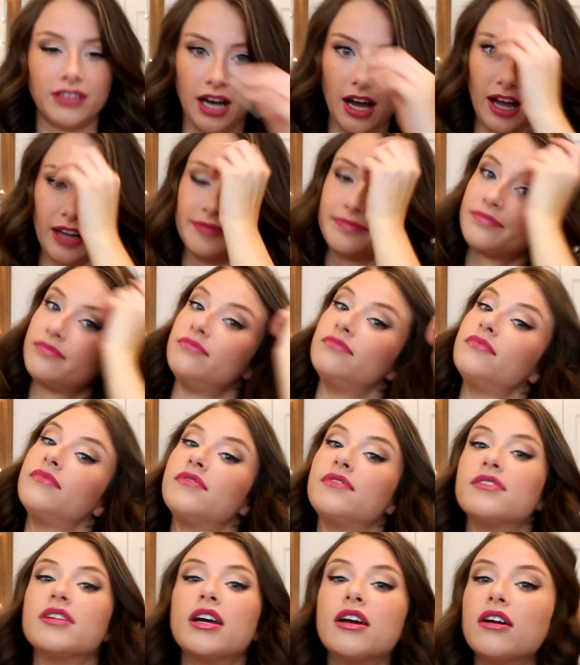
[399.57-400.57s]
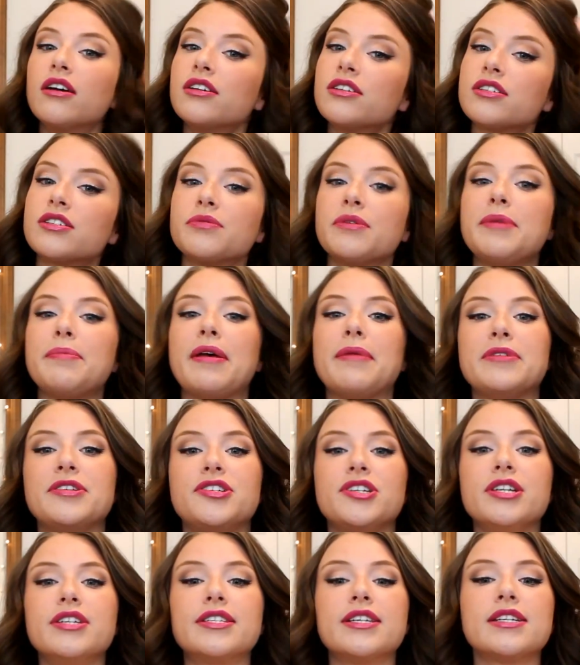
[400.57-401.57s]
God. Sweet baby
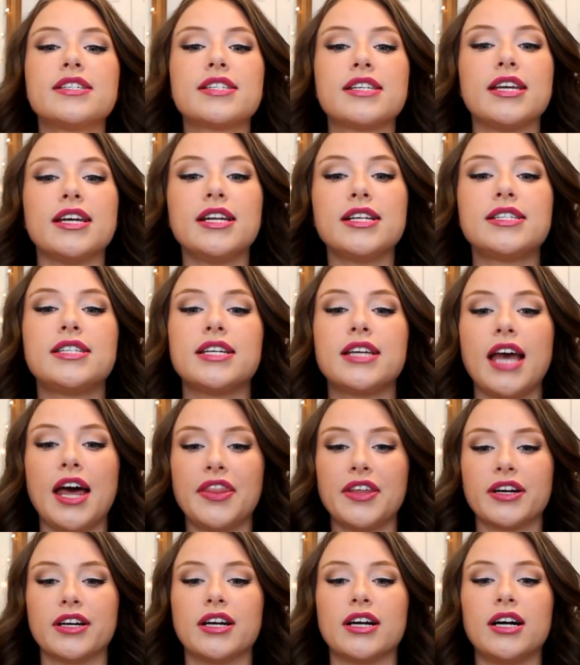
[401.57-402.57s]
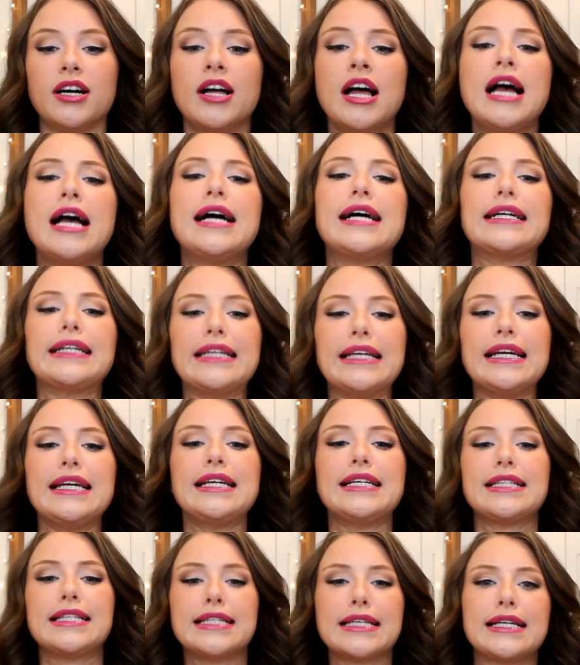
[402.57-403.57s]
Jesus, get it together, girl. Get
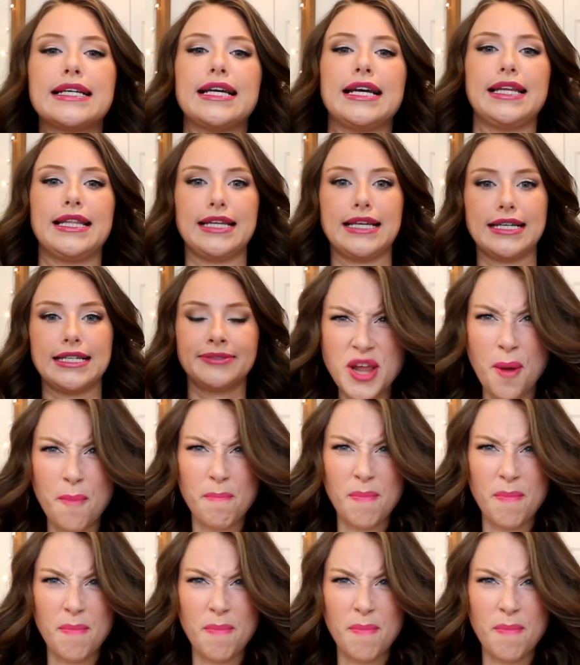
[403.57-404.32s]
it together.